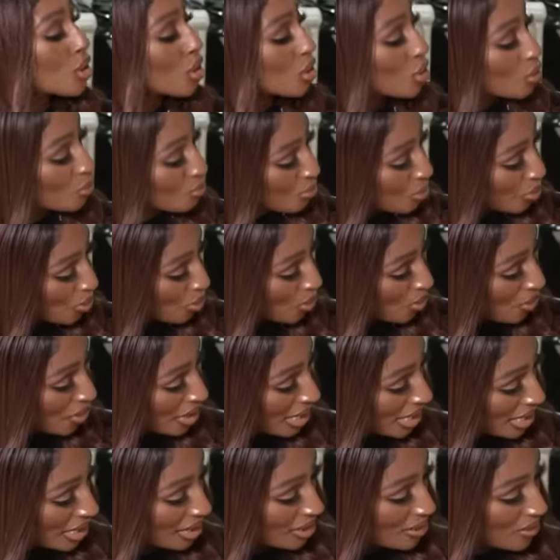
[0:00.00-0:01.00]
Good
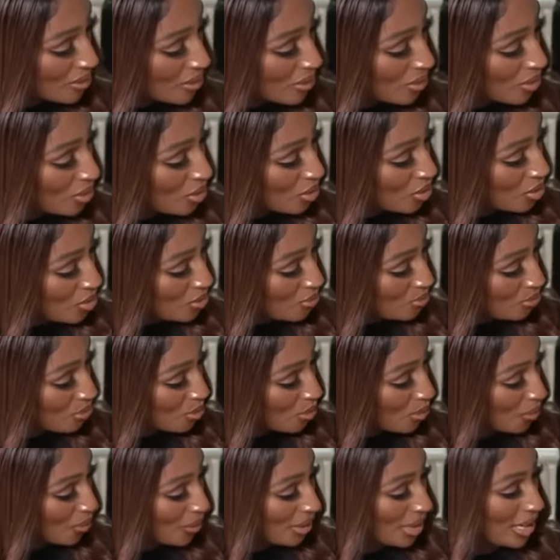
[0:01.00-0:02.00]
boy. Gently. Good
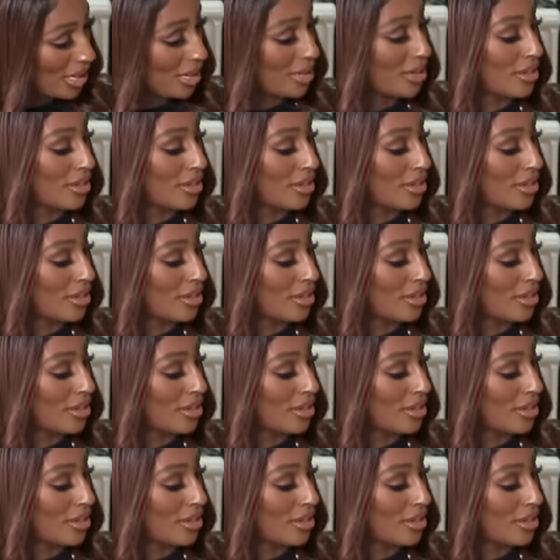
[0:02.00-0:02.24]
boy.